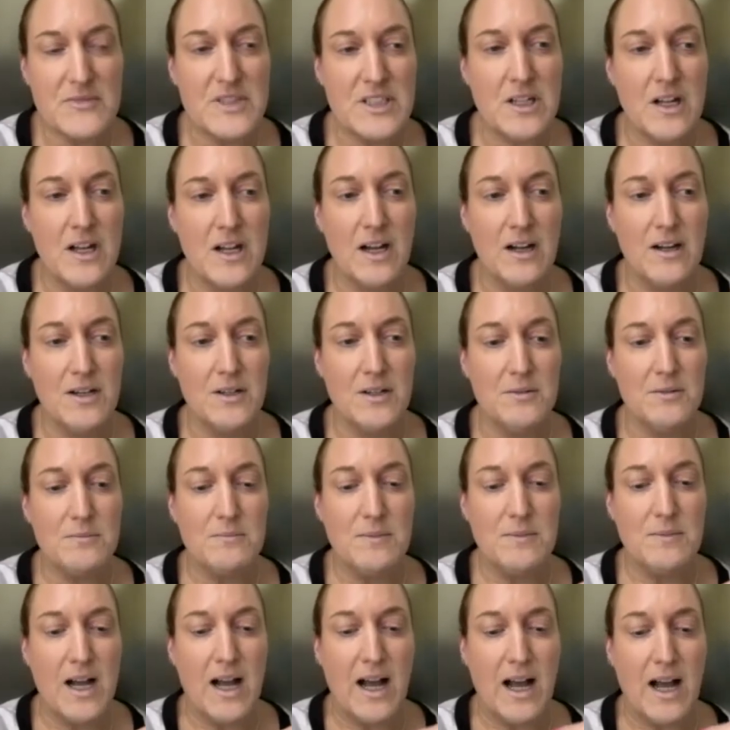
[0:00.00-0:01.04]

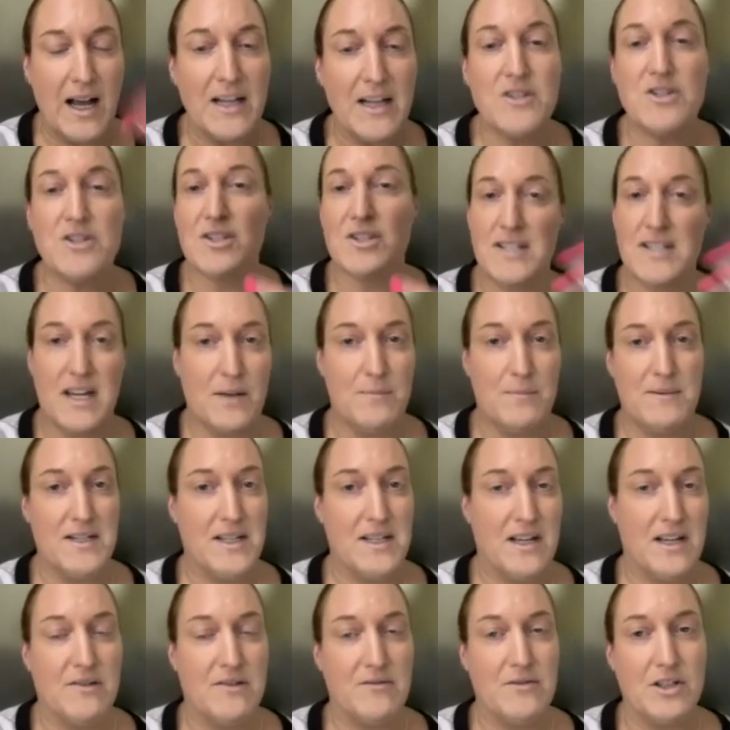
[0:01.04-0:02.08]
I just happened to
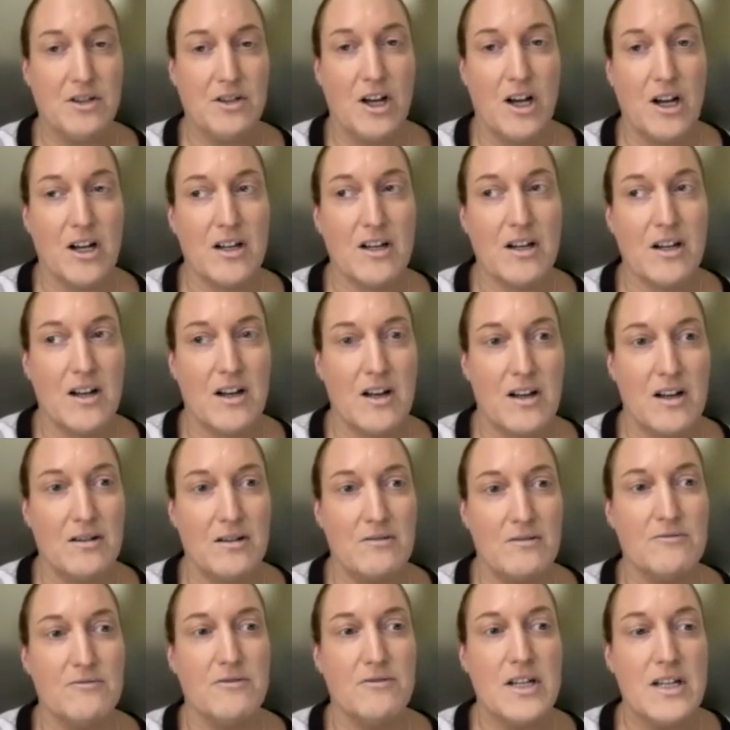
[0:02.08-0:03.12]
have the luck
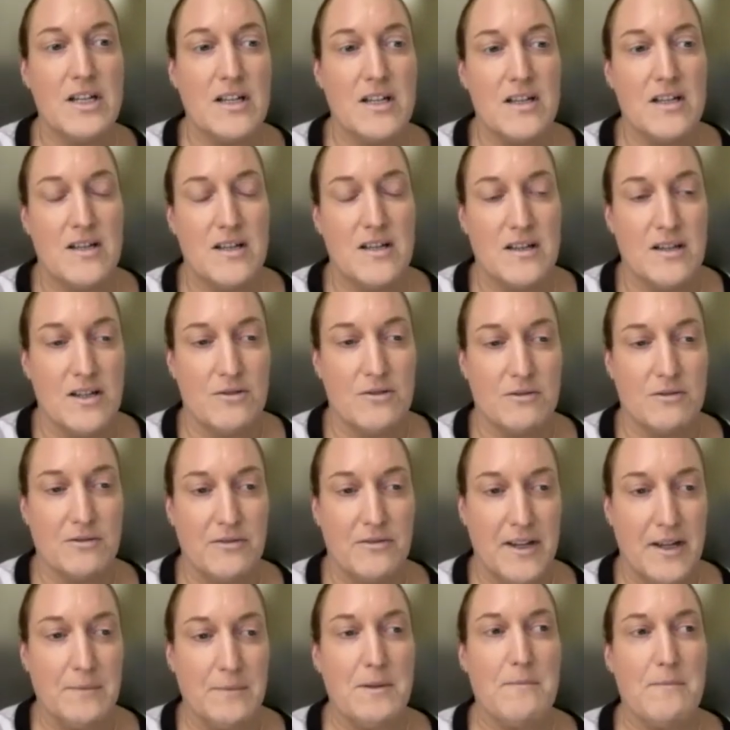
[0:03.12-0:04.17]
of, a
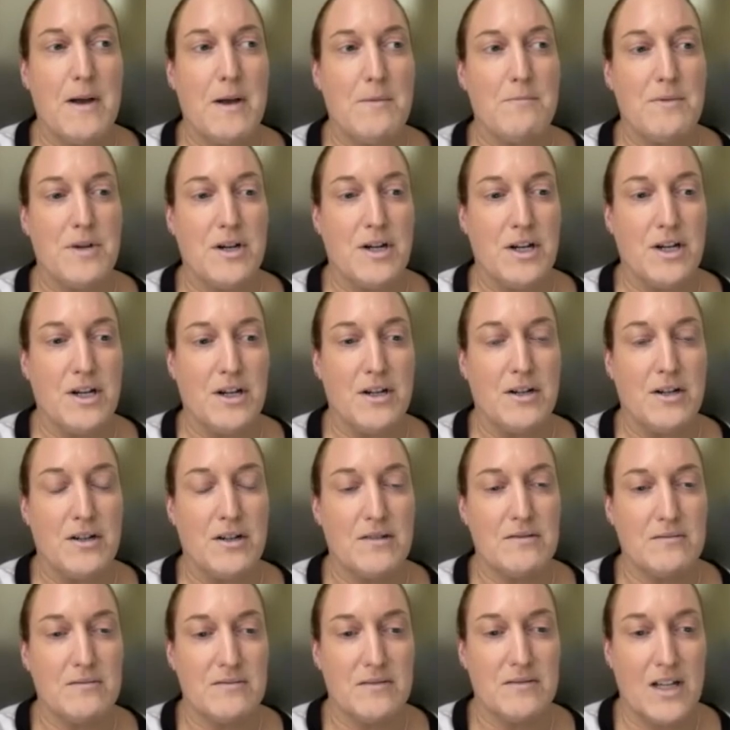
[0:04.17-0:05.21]
family member
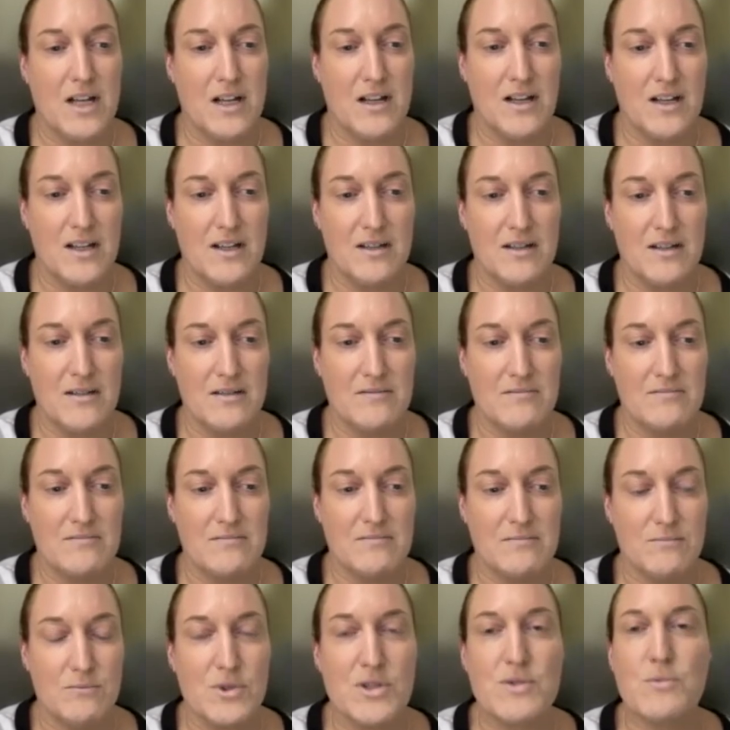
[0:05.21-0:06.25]

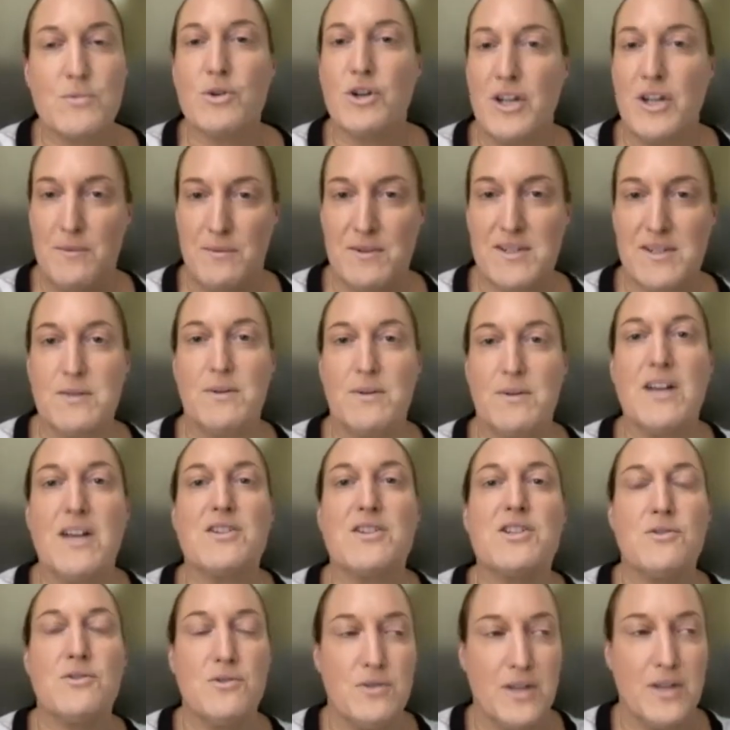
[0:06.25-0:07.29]
was working with someone else
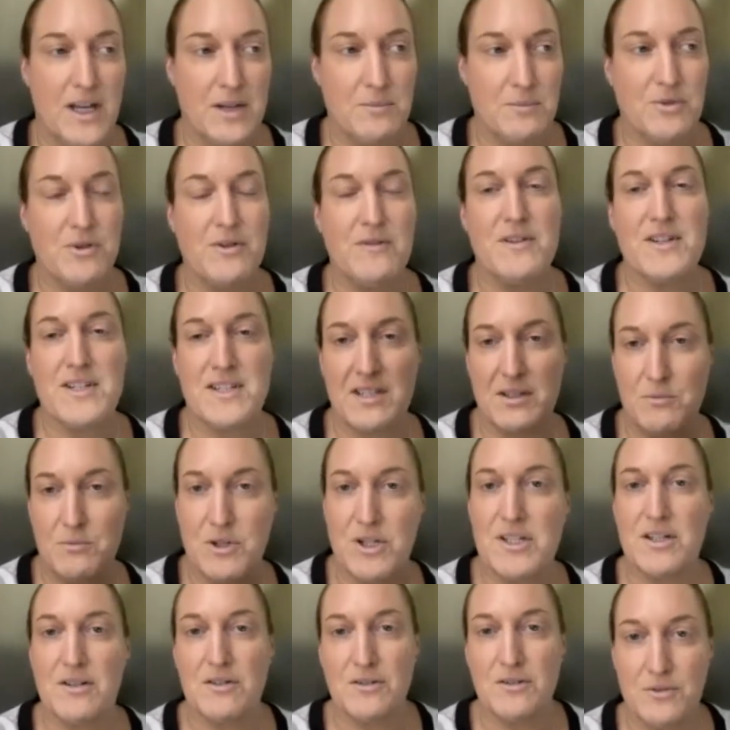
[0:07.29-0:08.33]
who had previously worked
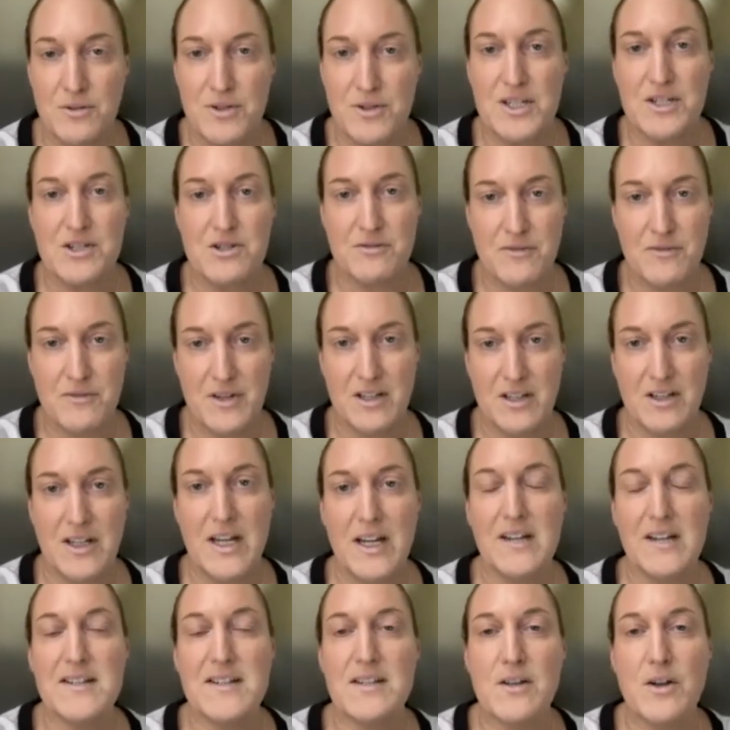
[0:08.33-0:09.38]
in a leukodystrophy
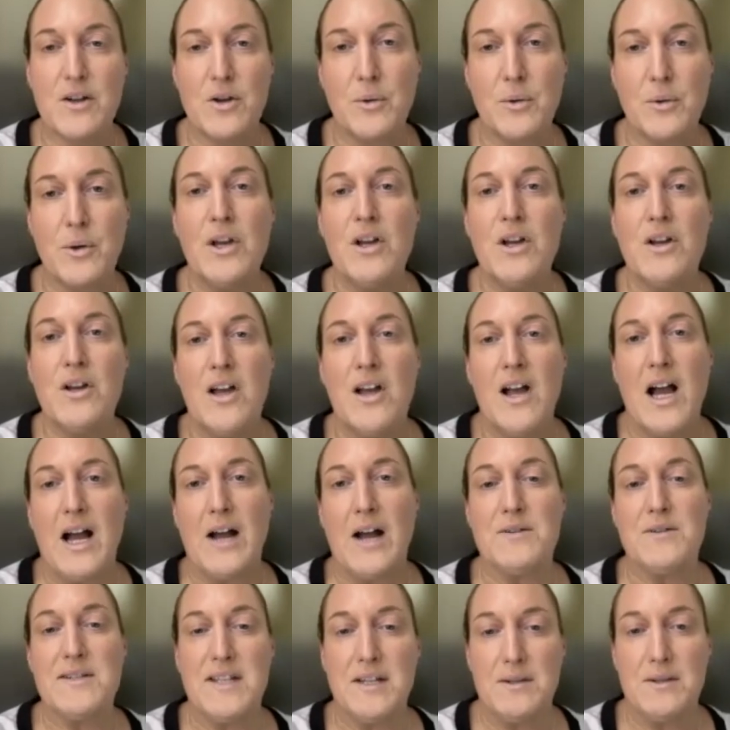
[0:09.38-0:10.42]
clinic. So I
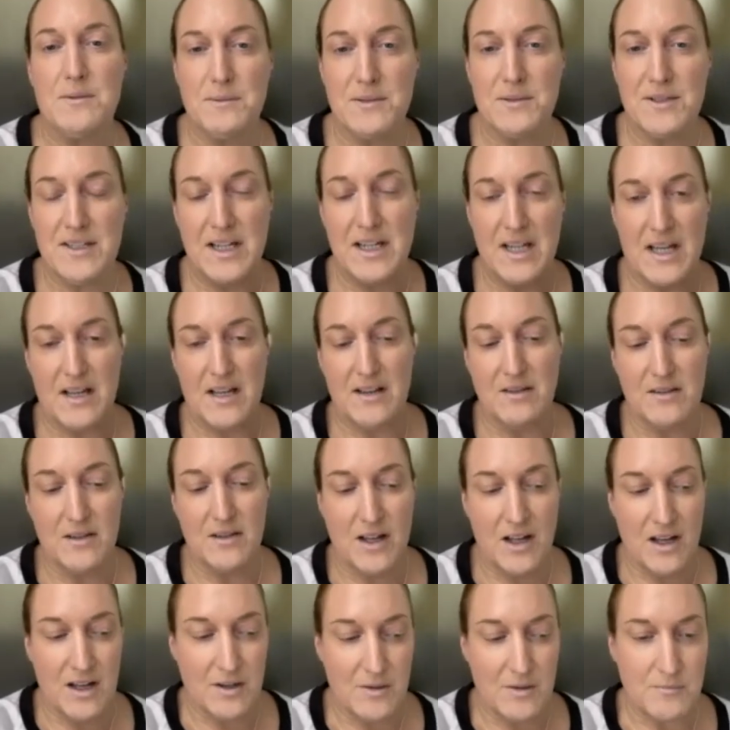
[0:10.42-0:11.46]
was able to get
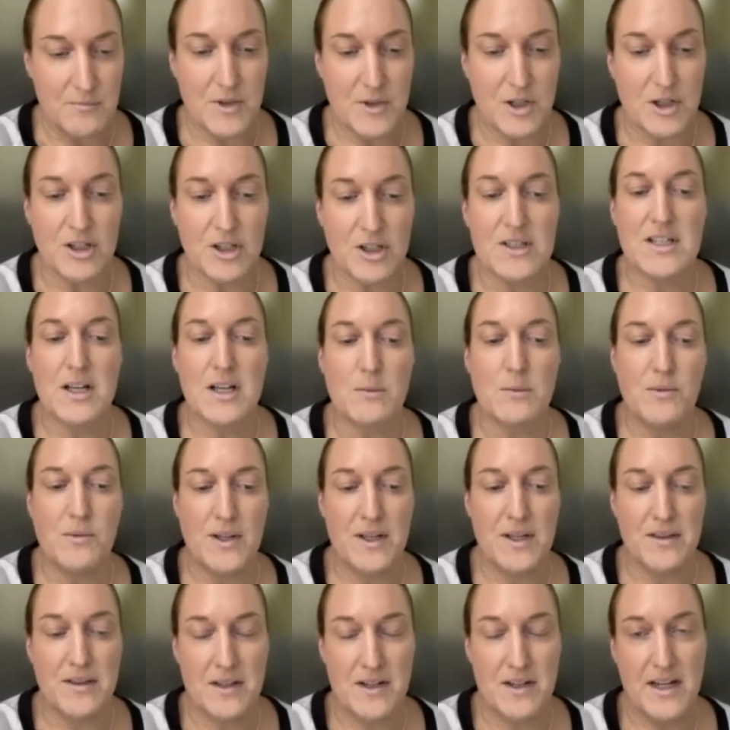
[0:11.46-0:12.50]
hooked up
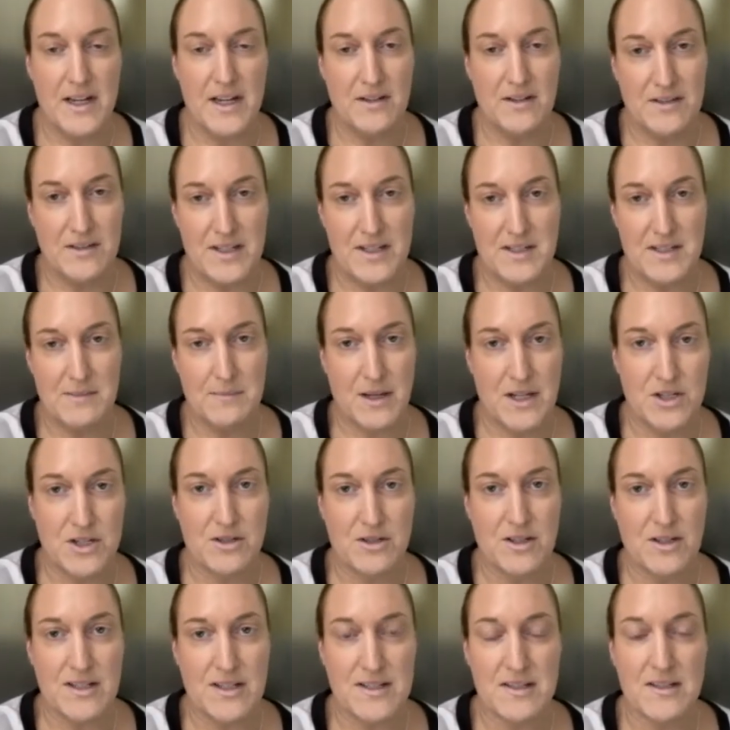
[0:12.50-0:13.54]
with an ALD
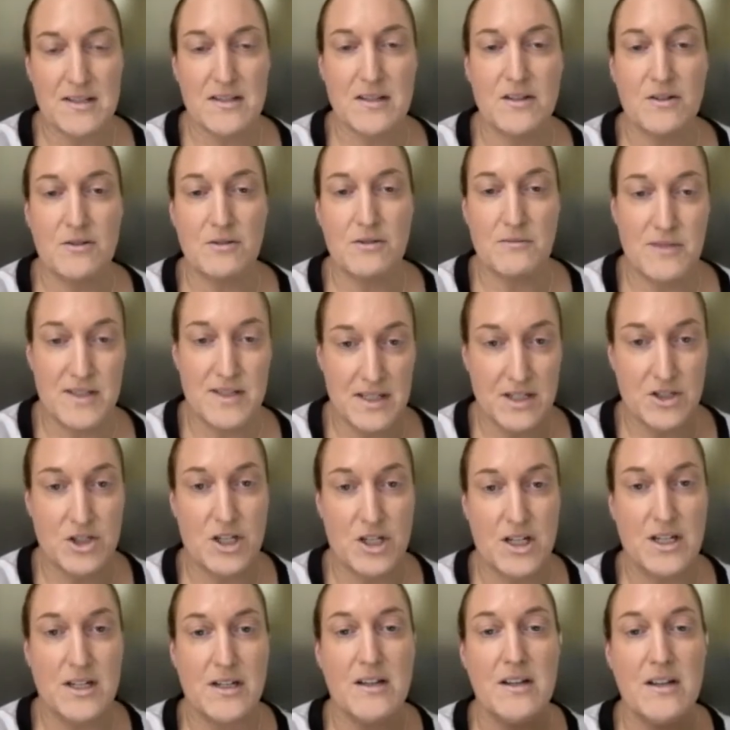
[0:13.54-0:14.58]
specialist,
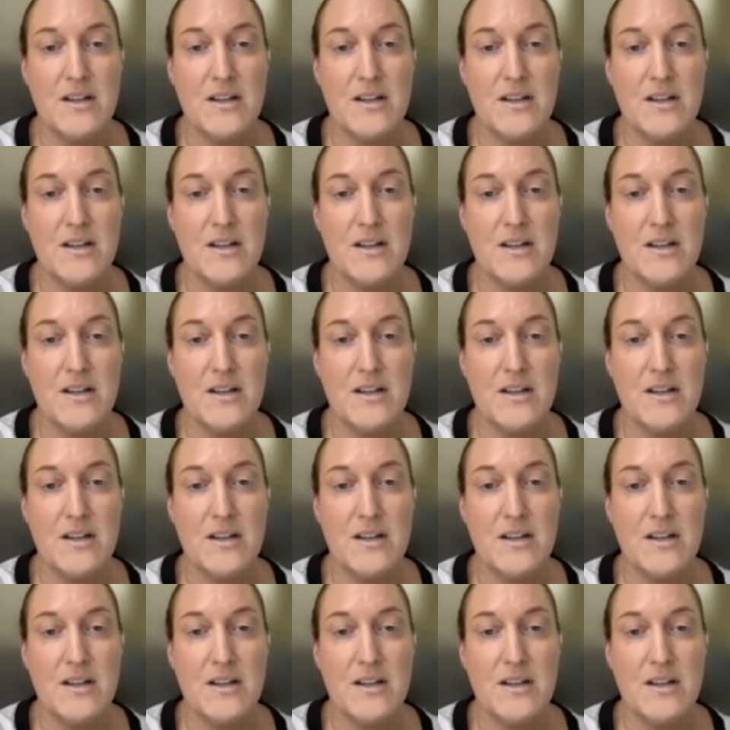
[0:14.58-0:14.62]
physician